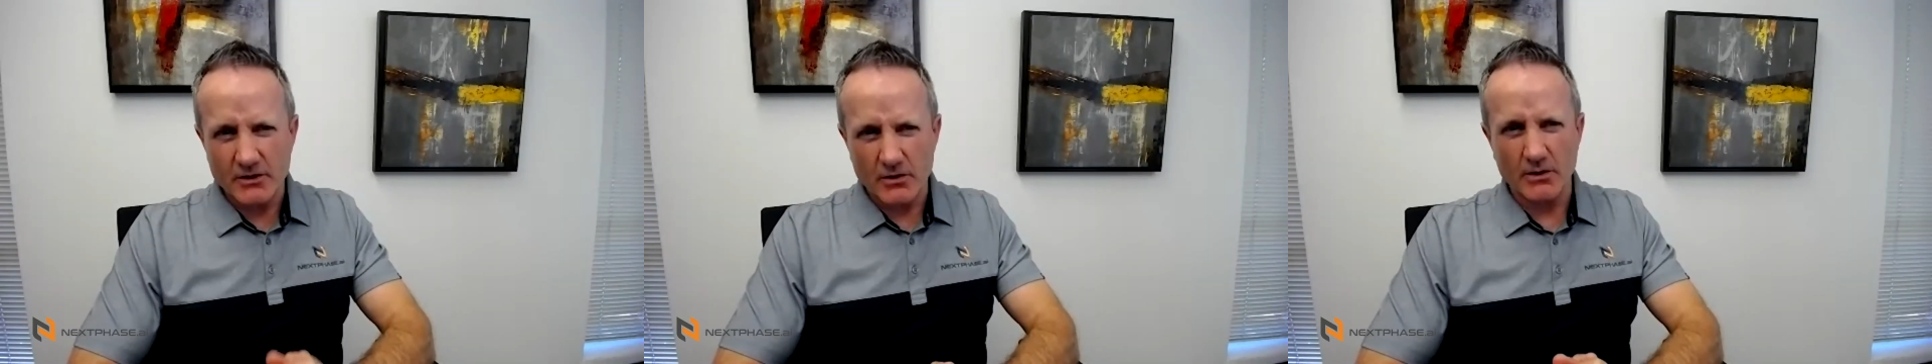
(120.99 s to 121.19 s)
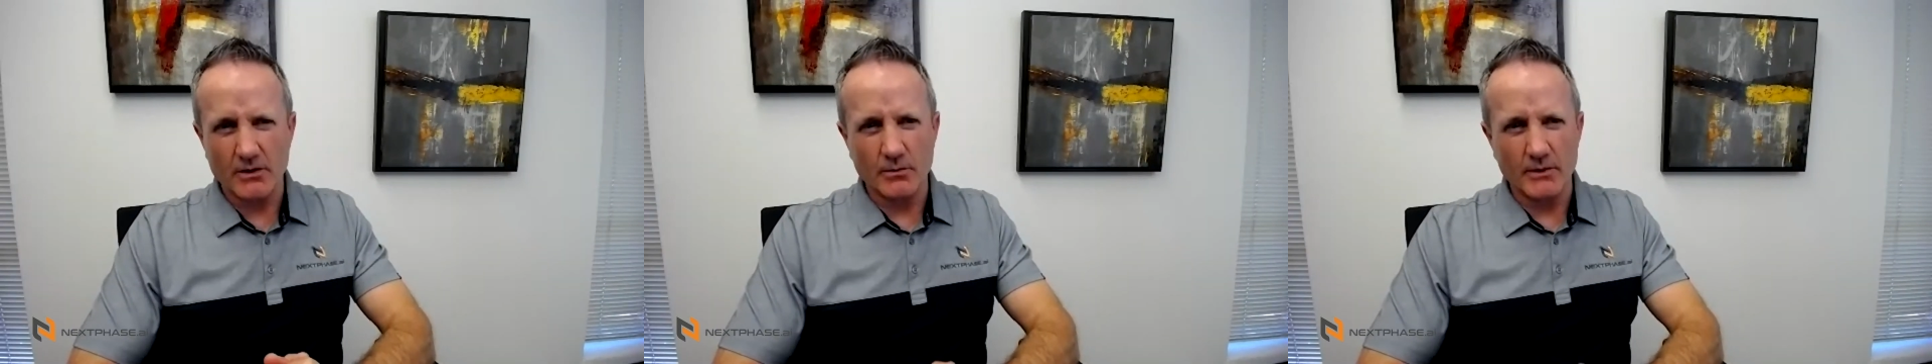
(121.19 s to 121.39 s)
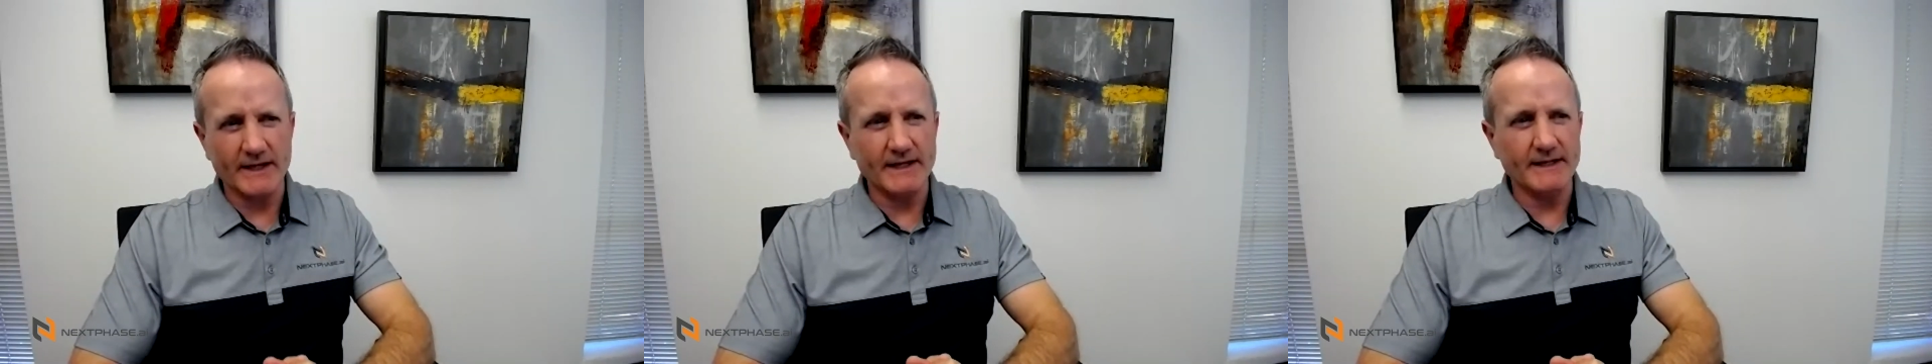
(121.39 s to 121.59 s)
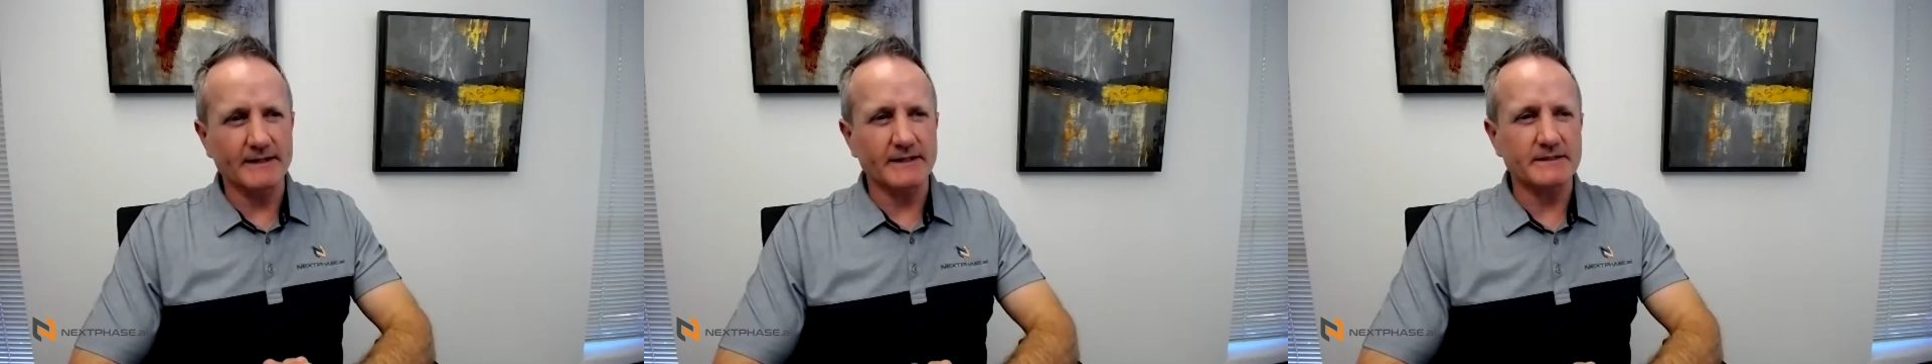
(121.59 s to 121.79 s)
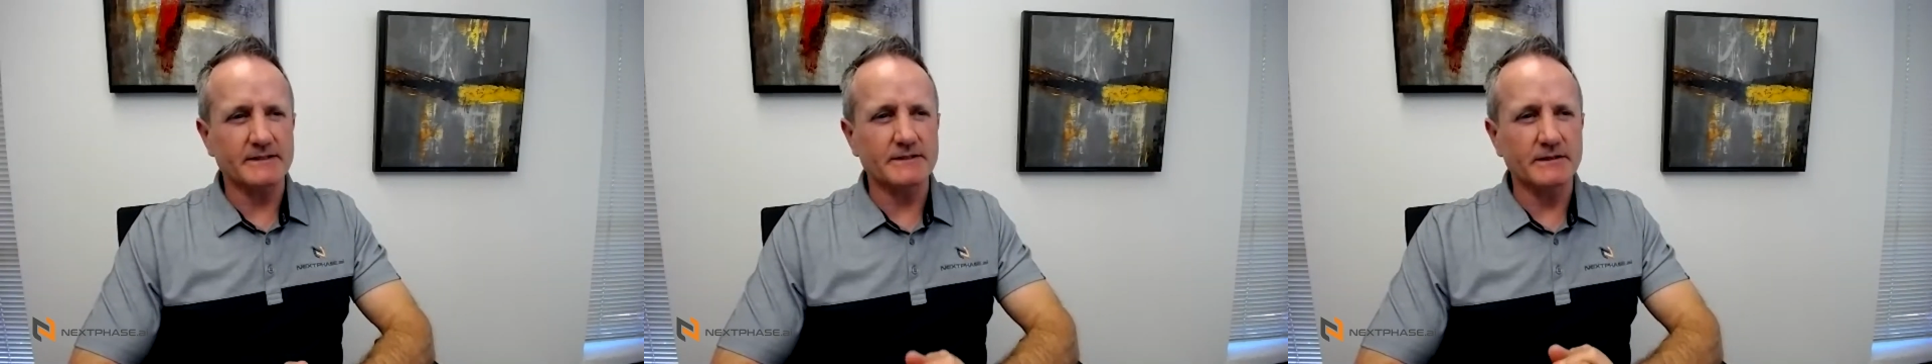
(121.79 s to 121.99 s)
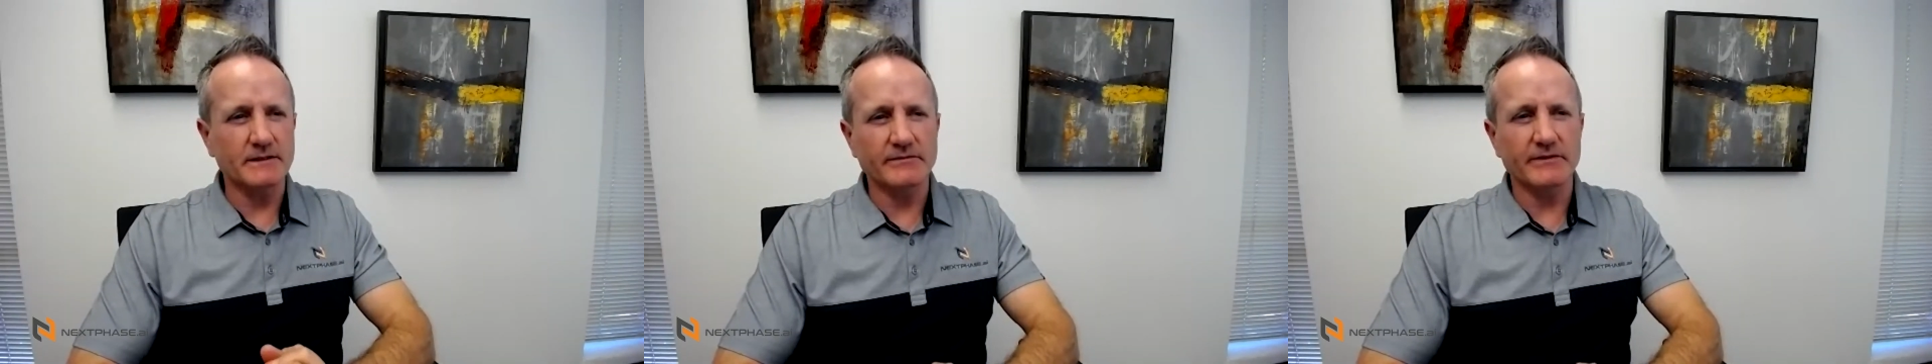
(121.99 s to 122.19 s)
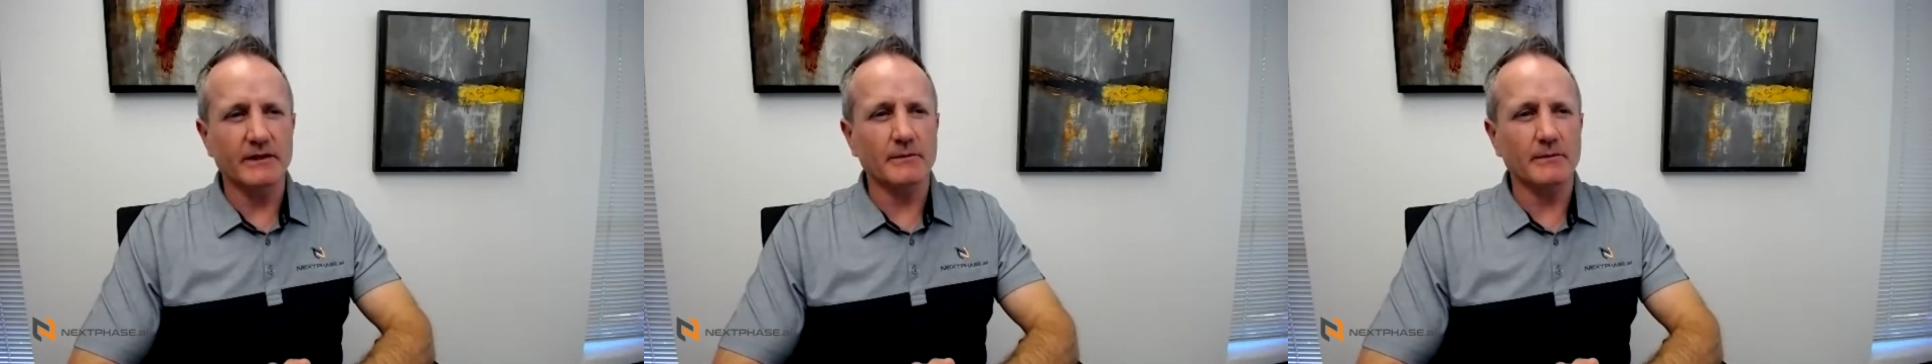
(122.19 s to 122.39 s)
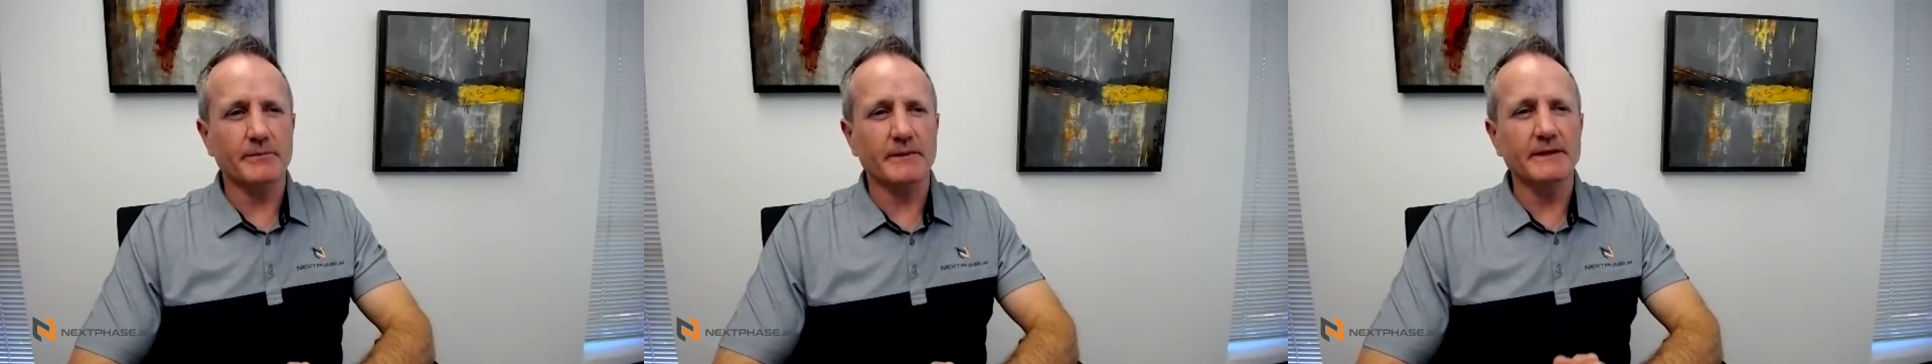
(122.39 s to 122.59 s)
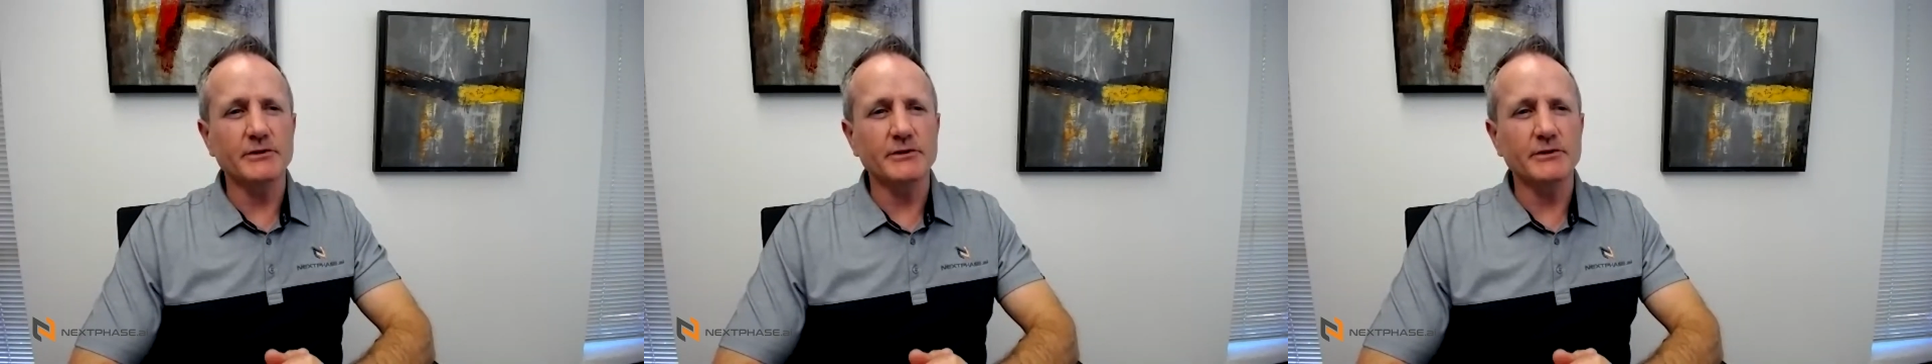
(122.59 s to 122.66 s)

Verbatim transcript: current readiness to develop a